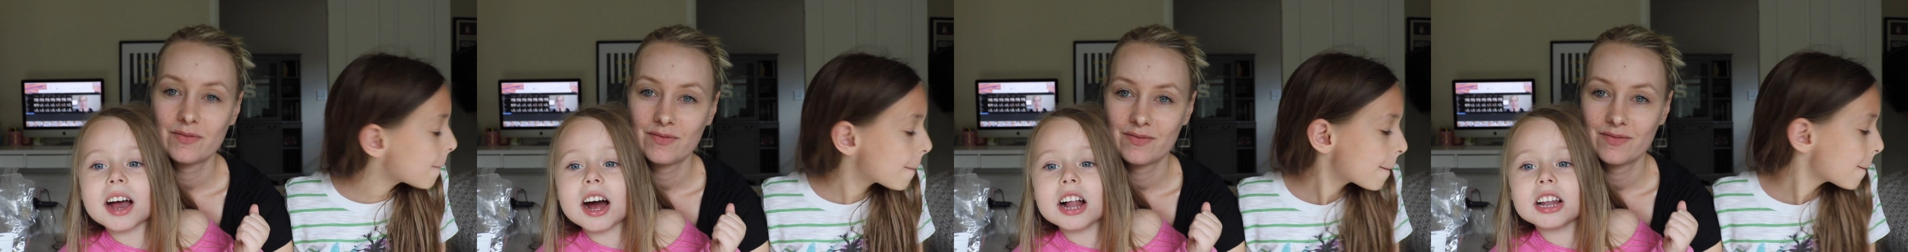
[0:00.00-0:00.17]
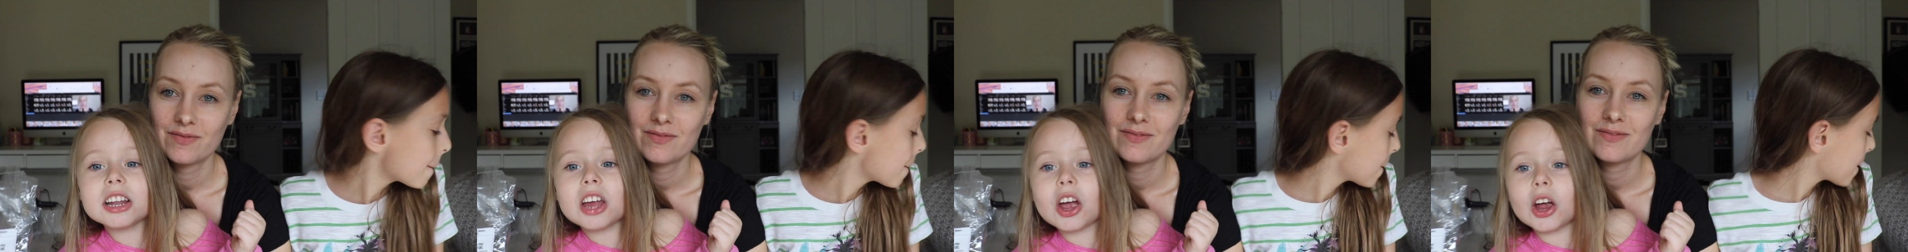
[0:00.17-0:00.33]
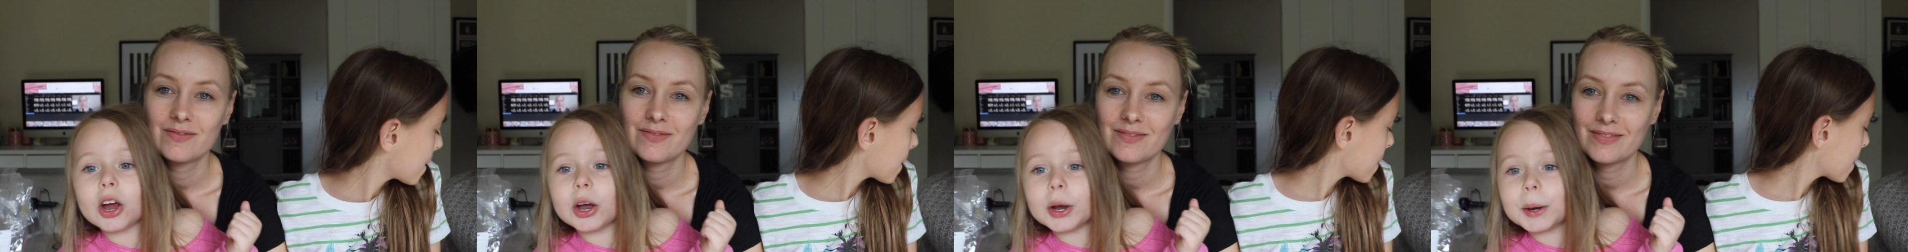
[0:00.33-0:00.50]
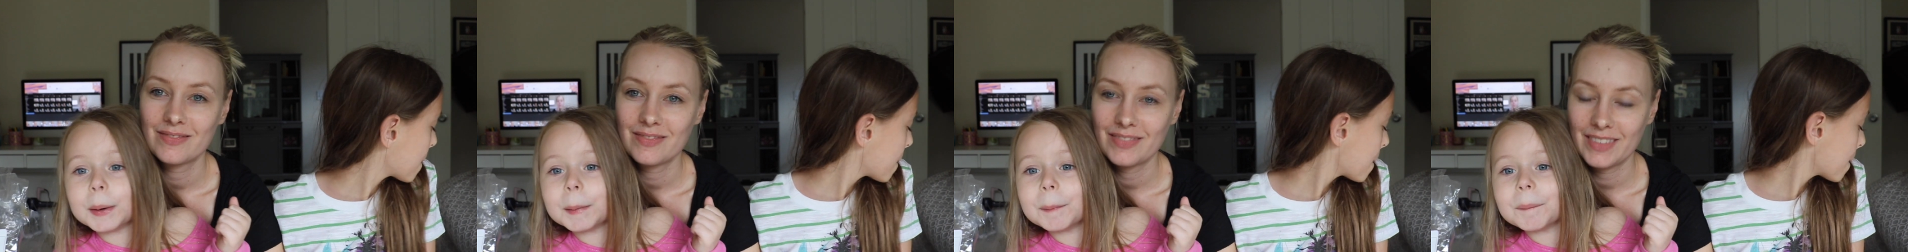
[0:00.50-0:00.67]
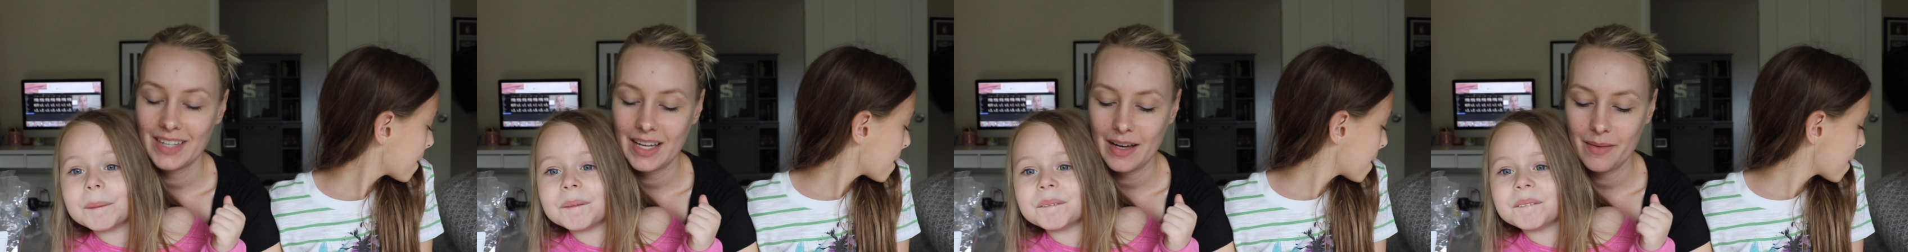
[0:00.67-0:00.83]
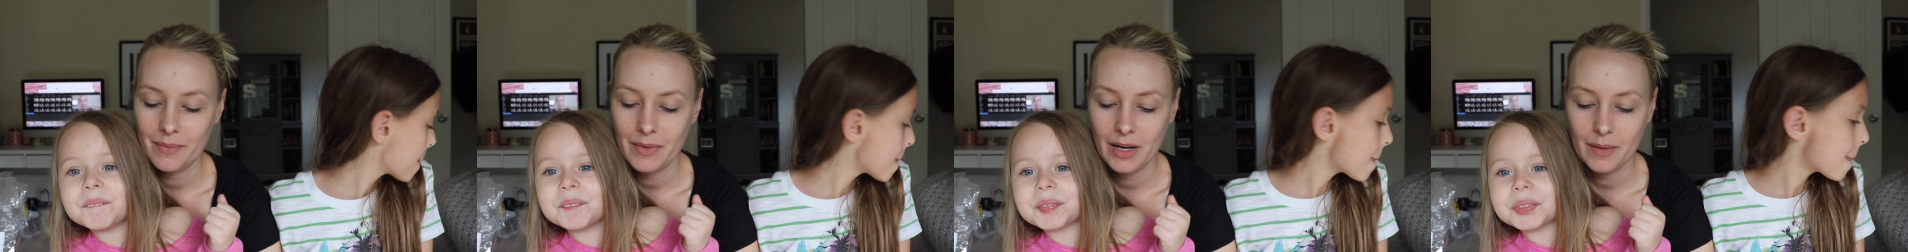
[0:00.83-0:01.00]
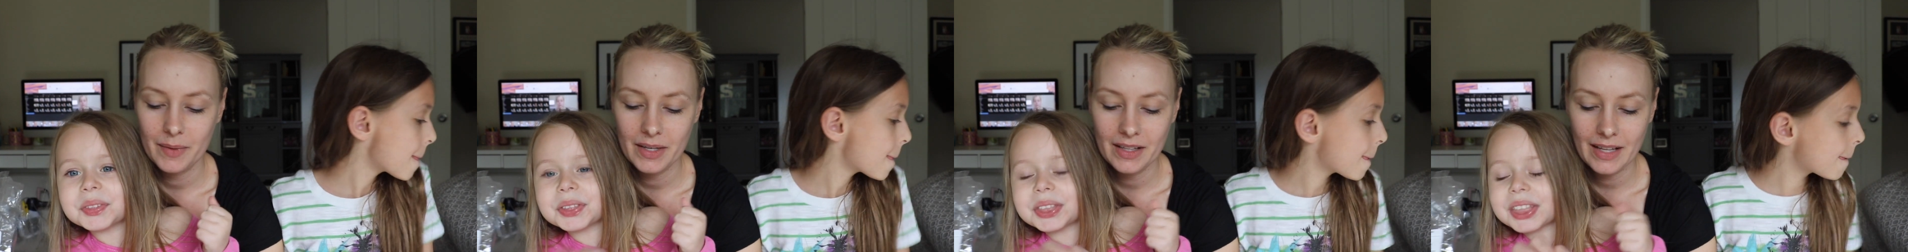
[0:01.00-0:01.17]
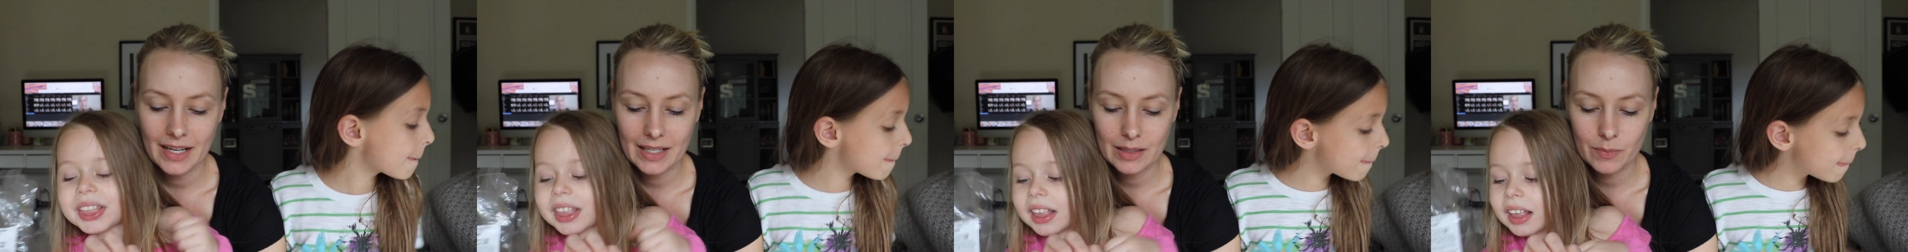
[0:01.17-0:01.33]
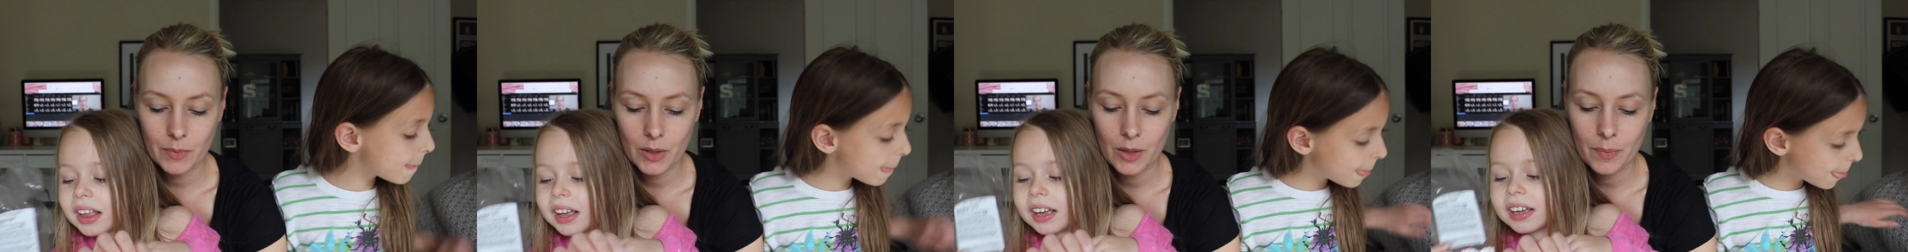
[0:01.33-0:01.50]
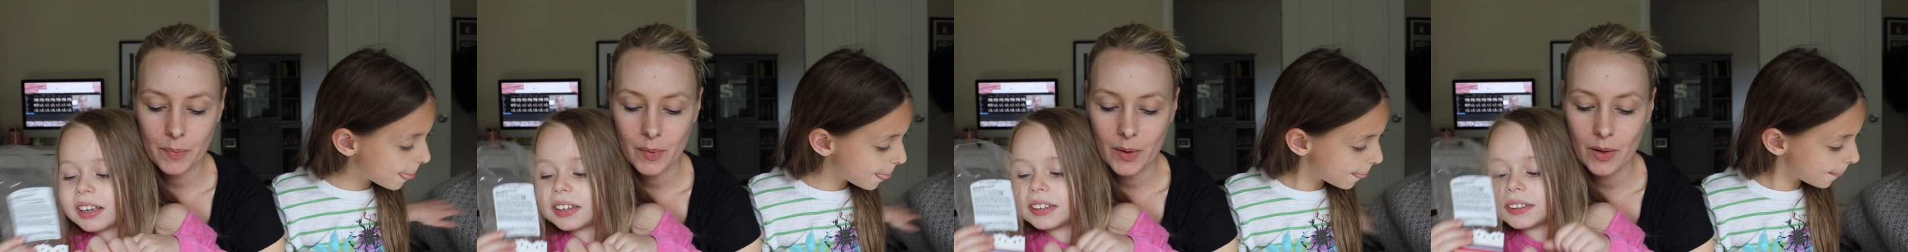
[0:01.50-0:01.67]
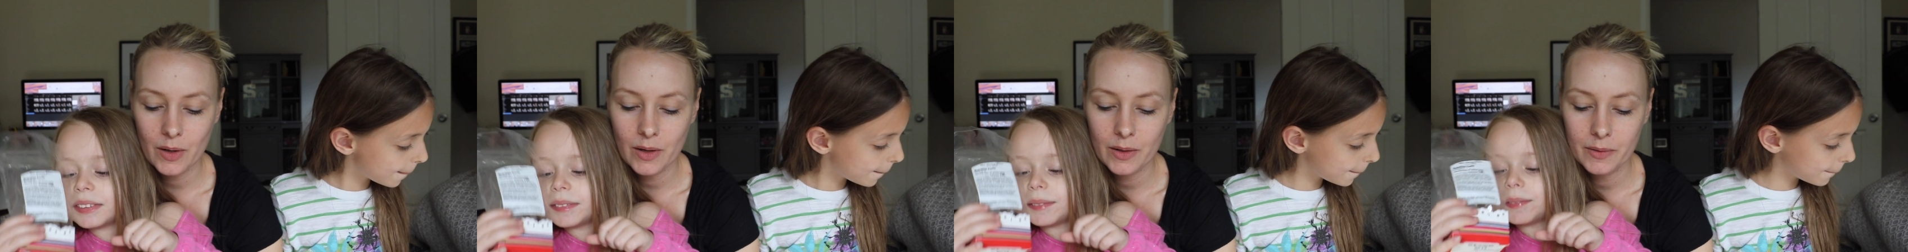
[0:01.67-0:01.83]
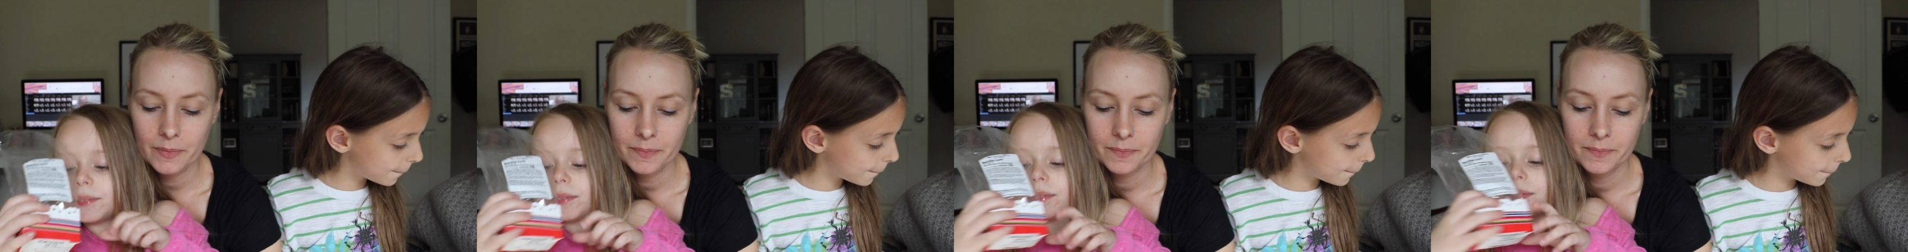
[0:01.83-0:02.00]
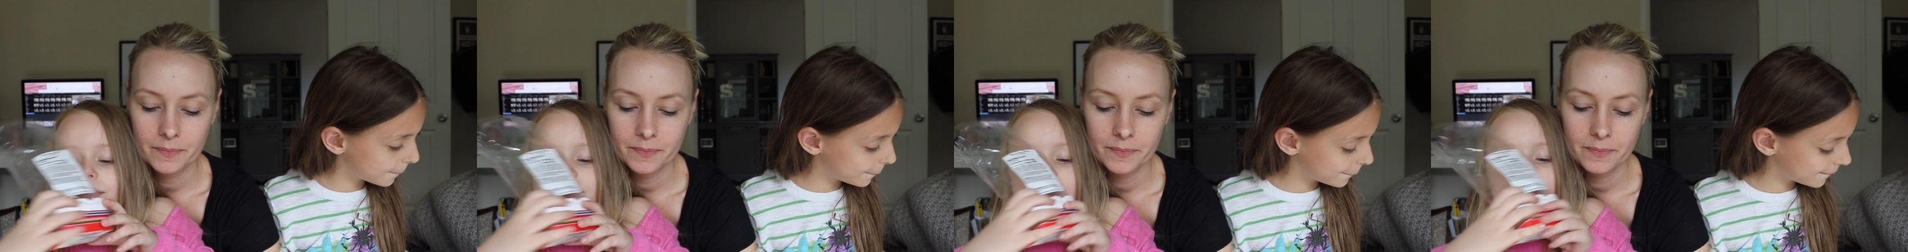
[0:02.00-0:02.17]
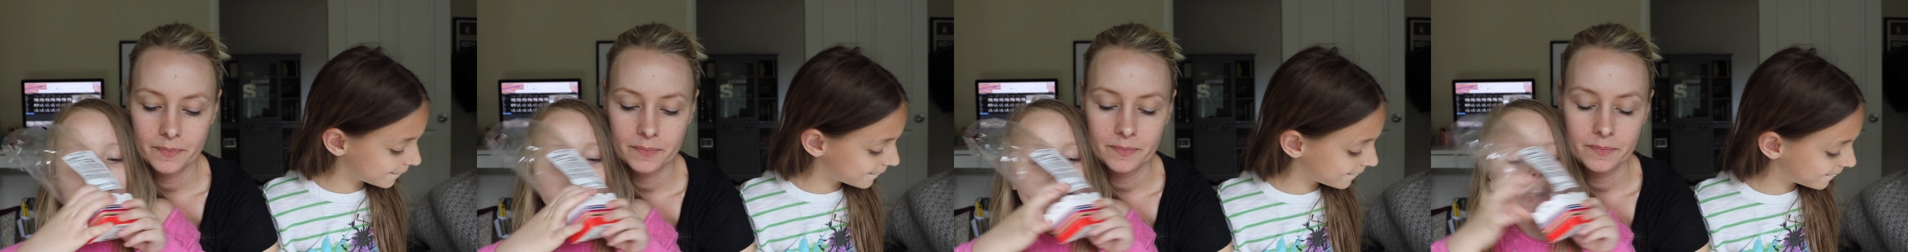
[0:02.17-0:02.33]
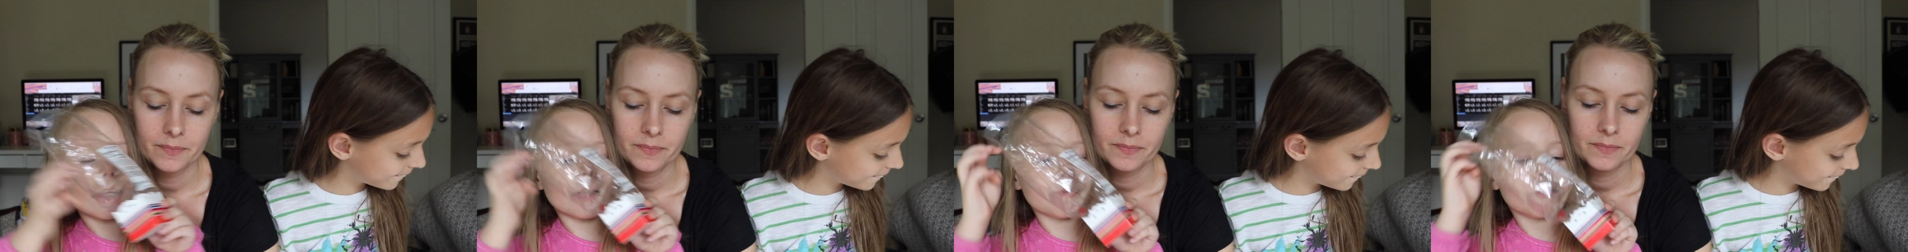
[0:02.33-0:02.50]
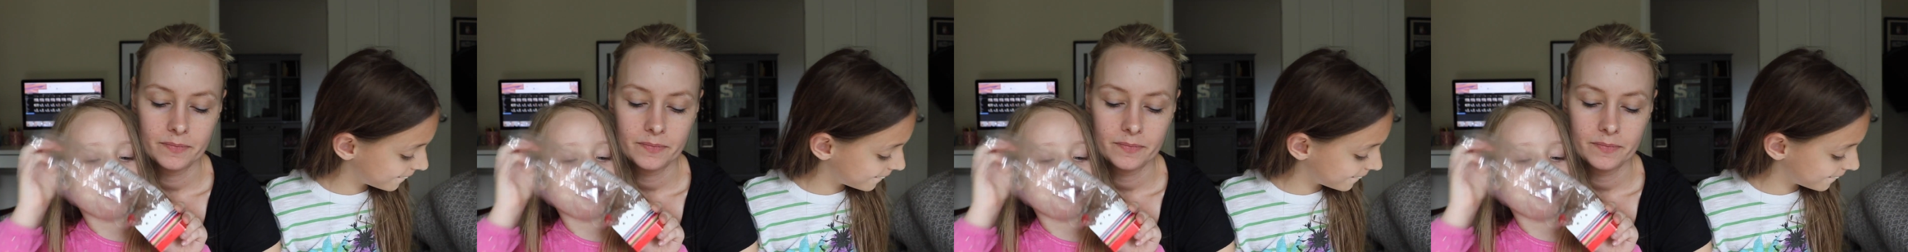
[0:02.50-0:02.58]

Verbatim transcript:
Speaker 1: color.
Speaker 2: Yep, Mommy likes purple. And I